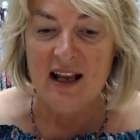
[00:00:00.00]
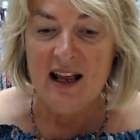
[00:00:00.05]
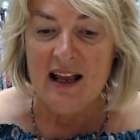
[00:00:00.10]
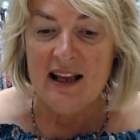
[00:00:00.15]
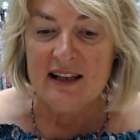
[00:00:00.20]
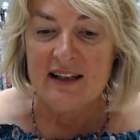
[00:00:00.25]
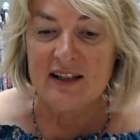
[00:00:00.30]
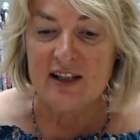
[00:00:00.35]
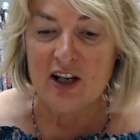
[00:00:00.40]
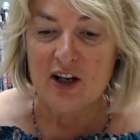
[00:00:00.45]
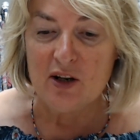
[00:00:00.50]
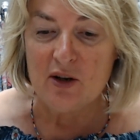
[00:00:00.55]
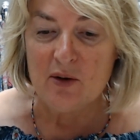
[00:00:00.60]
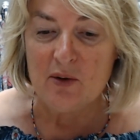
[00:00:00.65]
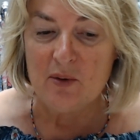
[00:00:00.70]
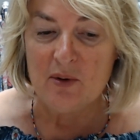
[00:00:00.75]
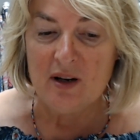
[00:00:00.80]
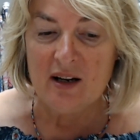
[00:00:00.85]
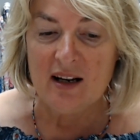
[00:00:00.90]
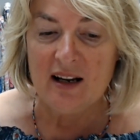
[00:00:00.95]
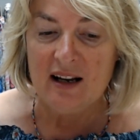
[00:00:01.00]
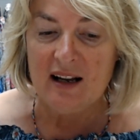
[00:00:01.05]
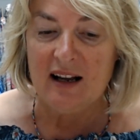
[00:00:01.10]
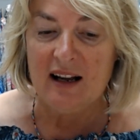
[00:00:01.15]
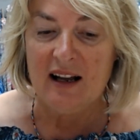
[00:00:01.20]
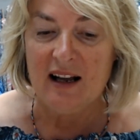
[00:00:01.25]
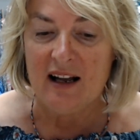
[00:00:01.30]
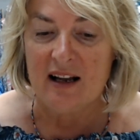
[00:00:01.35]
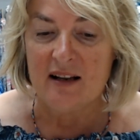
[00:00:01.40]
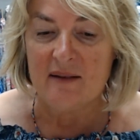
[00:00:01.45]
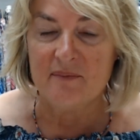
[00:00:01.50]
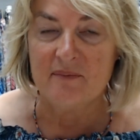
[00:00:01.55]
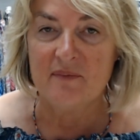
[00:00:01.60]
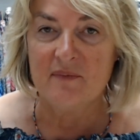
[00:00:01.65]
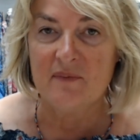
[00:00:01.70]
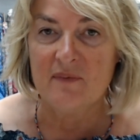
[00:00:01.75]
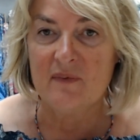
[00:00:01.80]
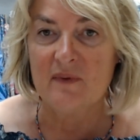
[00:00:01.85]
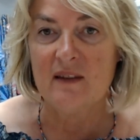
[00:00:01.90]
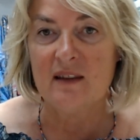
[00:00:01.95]
So
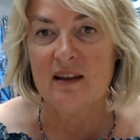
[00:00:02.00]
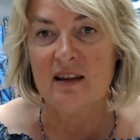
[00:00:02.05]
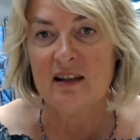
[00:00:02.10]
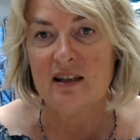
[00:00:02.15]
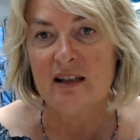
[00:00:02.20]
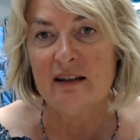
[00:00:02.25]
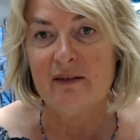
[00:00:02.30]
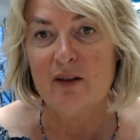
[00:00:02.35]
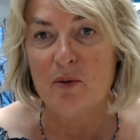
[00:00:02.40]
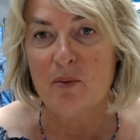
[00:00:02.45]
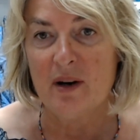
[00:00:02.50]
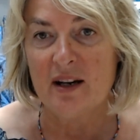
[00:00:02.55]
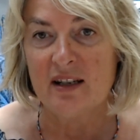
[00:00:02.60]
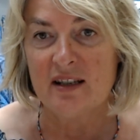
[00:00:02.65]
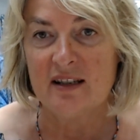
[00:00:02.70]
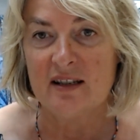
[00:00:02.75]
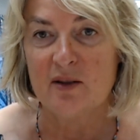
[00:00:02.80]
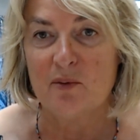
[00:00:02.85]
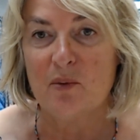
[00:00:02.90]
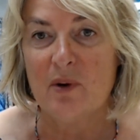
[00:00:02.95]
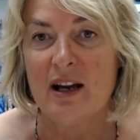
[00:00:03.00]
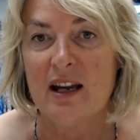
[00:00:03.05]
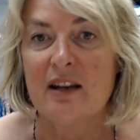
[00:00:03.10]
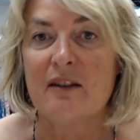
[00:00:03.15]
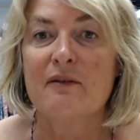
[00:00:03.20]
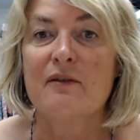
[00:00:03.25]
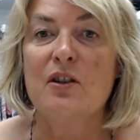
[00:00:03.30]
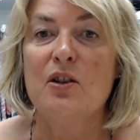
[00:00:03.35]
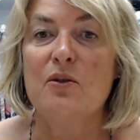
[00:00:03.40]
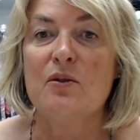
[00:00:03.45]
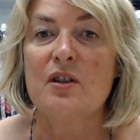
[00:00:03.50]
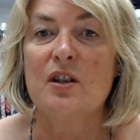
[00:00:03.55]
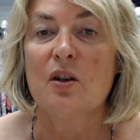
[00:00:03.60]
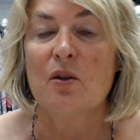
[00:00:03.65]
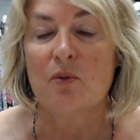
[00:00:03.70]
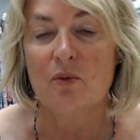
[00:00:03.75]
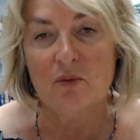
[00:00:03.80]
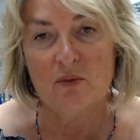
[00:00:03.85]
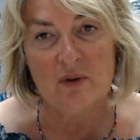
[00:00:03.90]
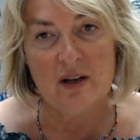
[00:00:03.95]
zero waste is a way of
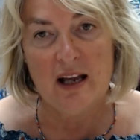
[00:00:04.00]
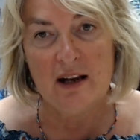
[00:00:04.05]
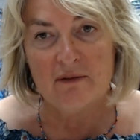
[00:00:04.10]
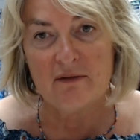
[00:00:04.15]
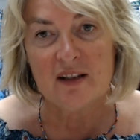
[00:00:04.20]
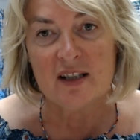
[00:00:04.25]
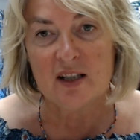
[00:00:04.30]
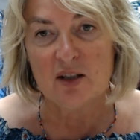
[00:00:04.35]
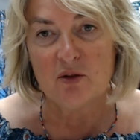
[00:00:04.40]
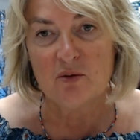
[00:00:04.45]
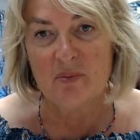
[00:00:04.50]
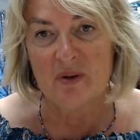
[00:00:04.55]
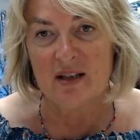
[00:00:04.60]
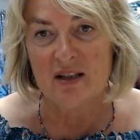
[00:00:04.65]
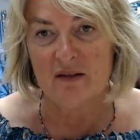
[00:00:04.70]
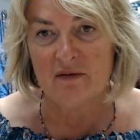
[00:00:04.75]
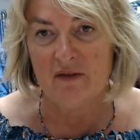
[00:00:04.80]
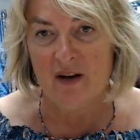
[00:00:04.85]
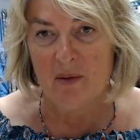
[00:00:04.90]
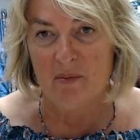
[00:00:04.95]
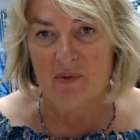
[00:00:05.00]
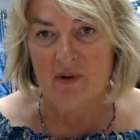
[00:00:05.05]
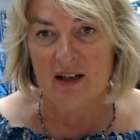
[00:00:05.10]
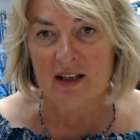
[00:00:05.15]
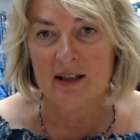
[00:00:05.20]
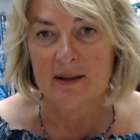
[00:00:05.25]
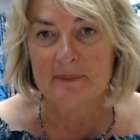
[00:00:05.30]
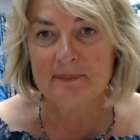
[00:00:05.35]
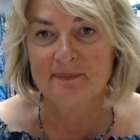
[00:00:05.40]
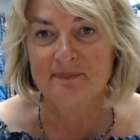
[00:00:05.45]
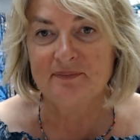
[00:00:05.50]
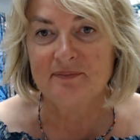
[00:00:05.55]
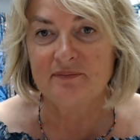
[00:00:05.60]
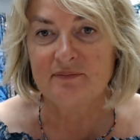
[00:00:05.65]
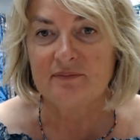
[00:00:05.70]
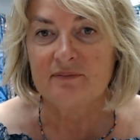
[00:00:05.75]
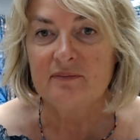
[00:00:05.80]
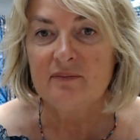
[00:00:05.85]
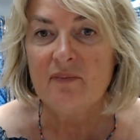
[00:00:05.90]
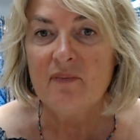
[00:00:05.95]
using every single piece of fabric
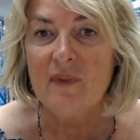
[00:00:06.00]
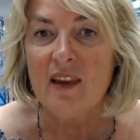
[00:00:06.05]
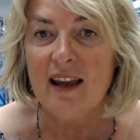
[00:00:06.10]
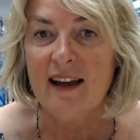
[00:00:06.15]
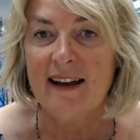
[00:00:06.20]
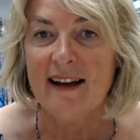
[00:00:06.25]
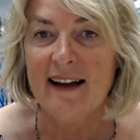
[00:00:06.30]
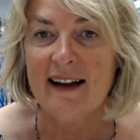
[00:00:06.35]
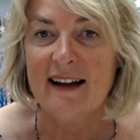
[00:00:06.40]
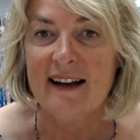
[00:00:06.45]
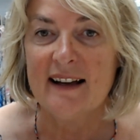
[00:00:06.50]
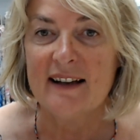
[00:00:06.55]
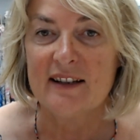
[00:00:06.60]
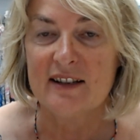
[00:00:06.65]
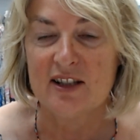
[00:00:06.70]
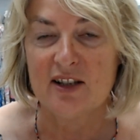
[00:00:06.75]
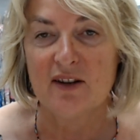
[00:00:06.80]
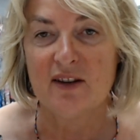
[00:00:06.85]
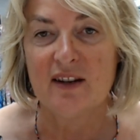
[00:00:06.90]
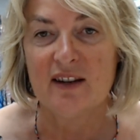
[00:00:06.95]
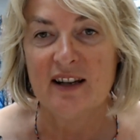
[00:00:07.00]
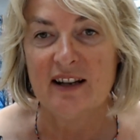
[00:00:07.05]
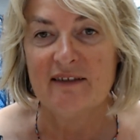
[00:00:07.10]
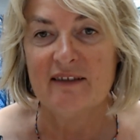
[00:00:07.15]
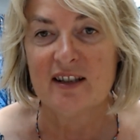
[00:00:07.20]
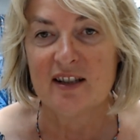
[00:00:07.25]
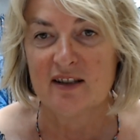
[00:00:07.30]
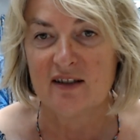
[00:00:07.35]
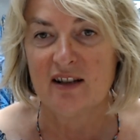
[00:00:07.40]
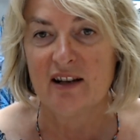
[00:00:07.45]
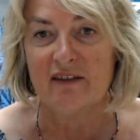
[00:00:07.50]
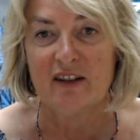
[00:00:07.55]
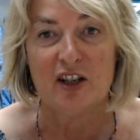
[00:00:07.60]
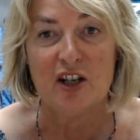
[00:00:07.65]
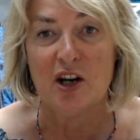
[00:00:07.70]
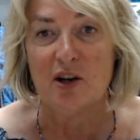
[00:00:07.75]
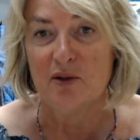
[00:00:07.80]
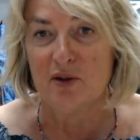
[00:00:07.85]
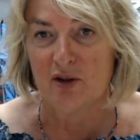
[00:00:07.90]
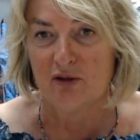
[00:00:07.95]
so that there are
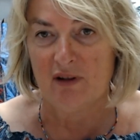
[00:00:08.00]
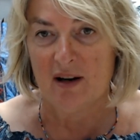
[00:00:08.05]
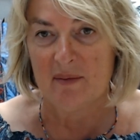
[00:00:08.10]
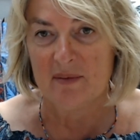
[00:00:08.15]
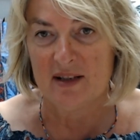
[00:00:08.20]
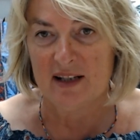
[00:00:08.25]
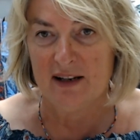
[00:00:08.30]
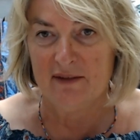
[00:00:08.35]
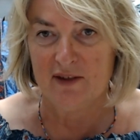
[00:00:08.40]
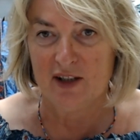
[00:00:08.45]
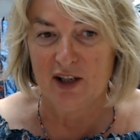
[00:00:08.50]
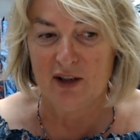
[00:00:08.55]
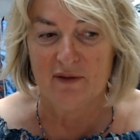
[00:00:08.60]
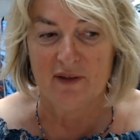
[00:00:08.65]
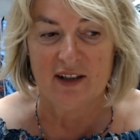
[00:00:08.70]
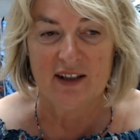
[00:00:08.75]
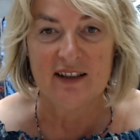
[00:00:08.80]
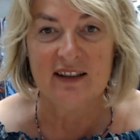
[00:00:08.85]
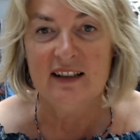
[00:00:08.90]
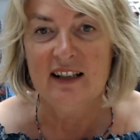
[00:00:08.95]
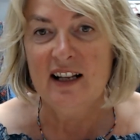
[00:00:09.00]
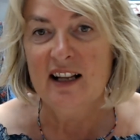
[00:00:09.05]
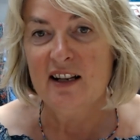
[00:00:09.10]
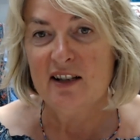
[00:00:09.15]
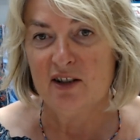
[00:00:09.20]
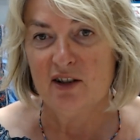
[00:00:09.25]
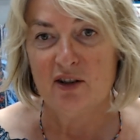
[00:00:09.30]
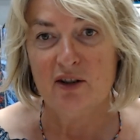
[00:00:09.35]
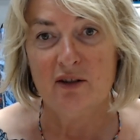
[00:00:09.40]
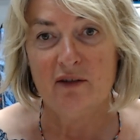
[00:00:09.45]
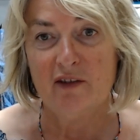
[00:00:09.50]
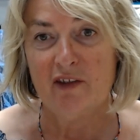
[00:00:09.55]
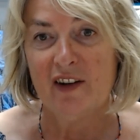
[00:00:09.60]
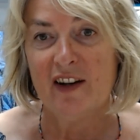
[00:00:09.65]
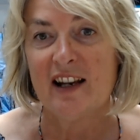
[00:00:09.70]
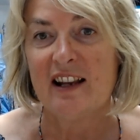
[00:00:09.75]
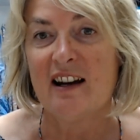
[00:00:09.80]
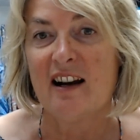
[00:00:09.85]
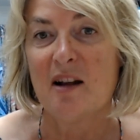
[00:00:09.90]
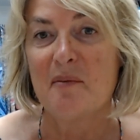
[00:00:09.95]
no scraps left over. So I don't know if you're
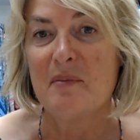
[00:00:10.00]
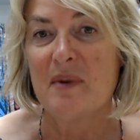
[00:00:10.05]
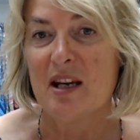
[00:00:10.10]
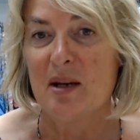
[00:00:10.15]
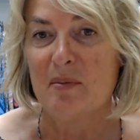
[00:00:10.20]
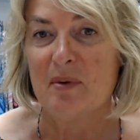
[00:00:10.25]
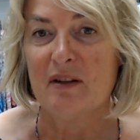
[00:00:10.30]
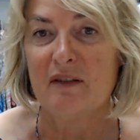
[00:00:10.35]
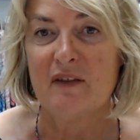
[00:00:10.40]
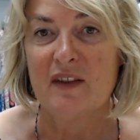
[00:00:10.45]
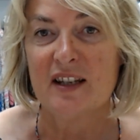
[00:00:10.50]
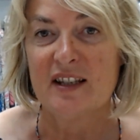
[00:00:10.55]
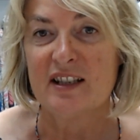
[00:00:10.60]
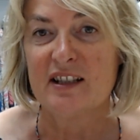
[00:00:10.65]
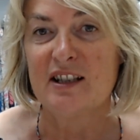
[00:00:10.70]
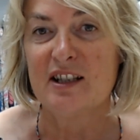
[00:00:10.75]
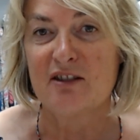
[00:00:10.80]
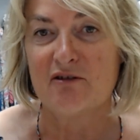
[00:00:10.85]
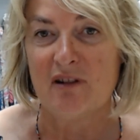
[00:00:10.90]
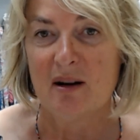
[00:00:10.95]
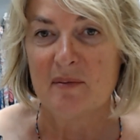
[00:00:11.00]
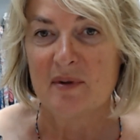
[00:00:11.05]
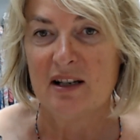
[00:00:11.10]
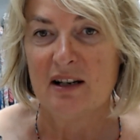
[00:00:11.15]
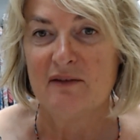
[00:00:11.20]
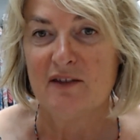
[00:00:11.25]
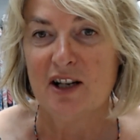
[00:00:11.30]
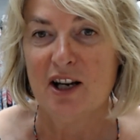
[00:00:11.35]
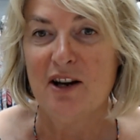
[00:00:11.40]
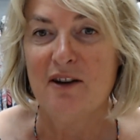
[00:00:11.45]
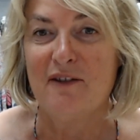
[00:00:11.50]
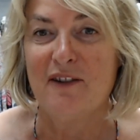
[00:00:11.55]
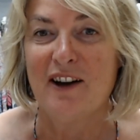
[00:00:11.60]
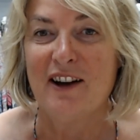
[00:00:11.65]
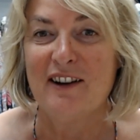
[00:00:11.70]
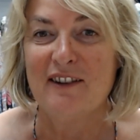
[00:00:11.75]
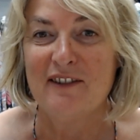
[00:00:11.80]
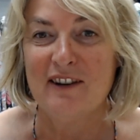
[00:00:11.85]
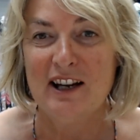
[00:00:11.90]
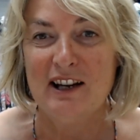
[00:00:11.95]
anything like me, but if there's any scraps left
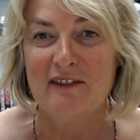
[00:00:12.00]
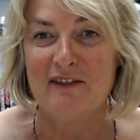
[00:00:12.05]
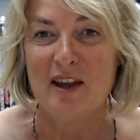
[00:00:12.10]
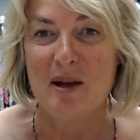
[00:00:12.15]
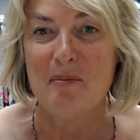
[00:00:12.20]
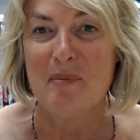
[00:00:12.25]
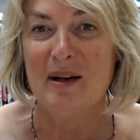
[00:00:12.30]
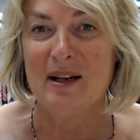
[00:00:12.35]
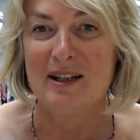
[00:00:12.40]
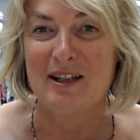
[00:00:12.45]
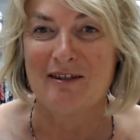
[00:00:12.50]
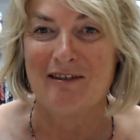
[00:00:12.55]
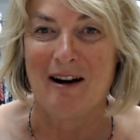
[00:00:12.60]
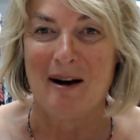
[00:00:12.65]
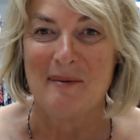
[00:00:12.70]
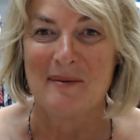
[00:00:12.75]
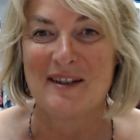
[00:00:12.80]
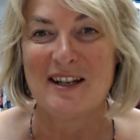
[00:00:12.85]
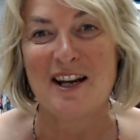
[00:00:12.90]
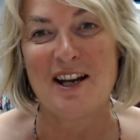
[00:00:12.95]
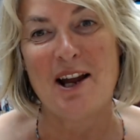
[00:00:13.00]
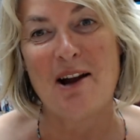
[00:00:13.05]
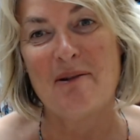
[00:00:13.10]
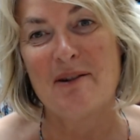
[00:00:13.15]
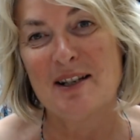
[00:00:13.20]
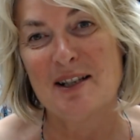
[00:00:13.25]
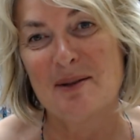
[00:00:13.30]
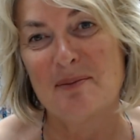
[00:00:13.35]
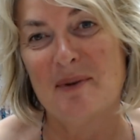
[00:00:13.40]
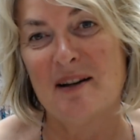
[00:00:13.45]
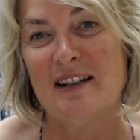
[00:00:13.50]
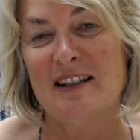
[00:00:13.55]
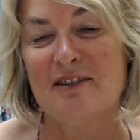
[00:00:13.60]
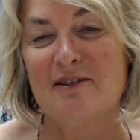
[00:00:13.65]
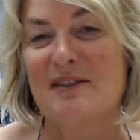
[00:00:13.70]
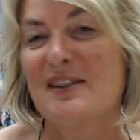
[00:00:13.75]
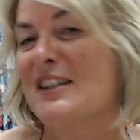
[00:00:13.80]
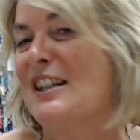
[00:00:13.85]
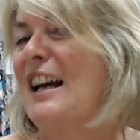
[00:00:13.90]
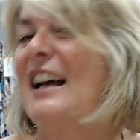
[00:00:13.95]
over, if they're big scraps, they go into my
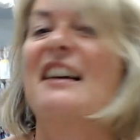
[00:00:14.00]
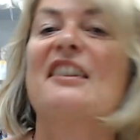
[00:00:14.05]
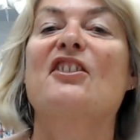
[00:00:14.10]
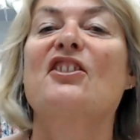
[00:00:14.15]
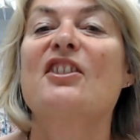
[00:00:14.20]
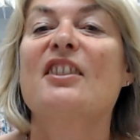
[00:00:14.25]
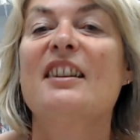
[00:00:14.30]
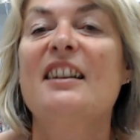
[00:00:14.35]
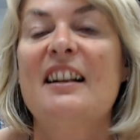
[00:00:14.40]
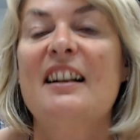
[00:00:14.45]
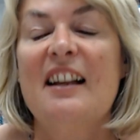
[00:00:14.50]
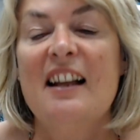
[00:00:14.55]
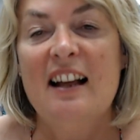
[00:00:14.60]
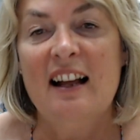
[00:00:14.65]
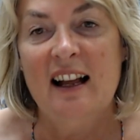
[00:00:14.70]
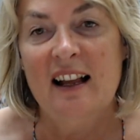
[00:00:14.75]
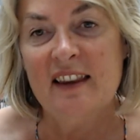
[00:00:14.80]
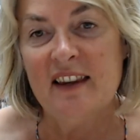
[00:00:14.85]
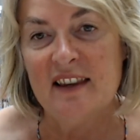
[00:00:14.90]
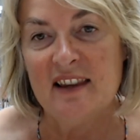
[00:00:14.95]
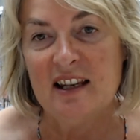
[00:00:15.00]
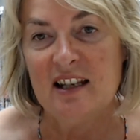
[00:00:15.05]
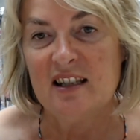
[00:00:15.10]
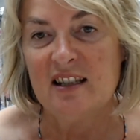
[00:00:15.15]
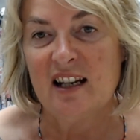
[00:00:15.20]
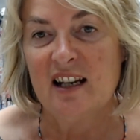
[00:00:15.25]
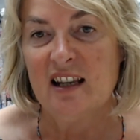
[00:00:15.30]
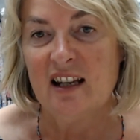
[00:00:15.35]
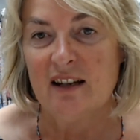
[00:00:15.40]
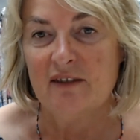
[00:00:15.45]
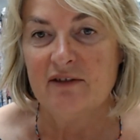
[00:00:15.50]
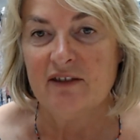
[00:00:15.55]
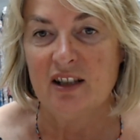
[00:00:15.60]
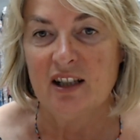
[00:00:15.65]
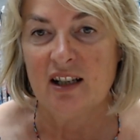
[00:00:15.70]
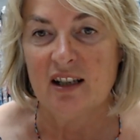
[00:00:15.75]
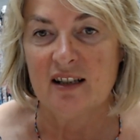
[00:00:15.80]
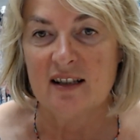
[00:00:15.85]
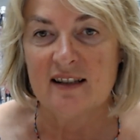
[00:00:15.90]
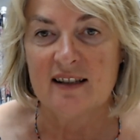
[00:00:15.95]
little stash and then they stay there for
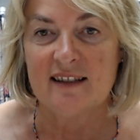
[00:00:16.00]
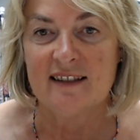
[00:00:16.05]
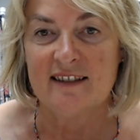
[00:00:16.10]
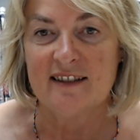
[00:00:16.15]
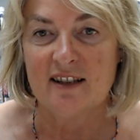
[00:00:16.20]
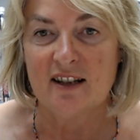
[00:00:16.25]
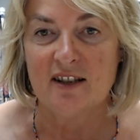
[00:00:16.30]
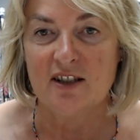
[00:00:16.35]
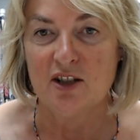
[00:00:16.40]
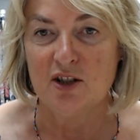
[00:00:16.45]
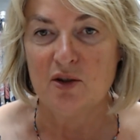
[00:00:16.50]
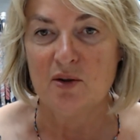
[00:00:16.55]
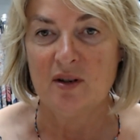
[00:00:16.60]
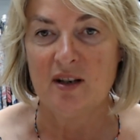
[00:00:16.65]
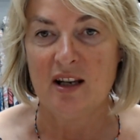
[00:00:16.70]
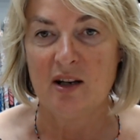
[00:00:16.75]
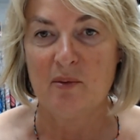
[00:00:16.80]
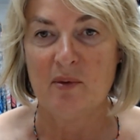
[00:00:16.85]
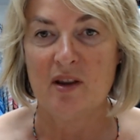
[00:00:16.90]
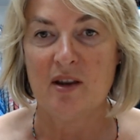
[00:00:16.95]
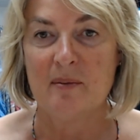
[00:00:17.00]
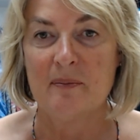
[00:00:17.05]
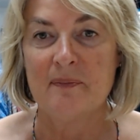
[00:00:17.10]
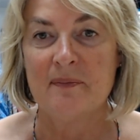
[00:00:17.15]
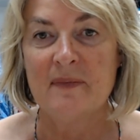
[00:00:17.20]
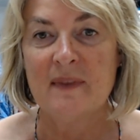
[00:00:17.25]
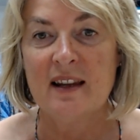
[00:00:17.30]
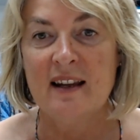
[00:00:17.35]
years and I don't do anything with them.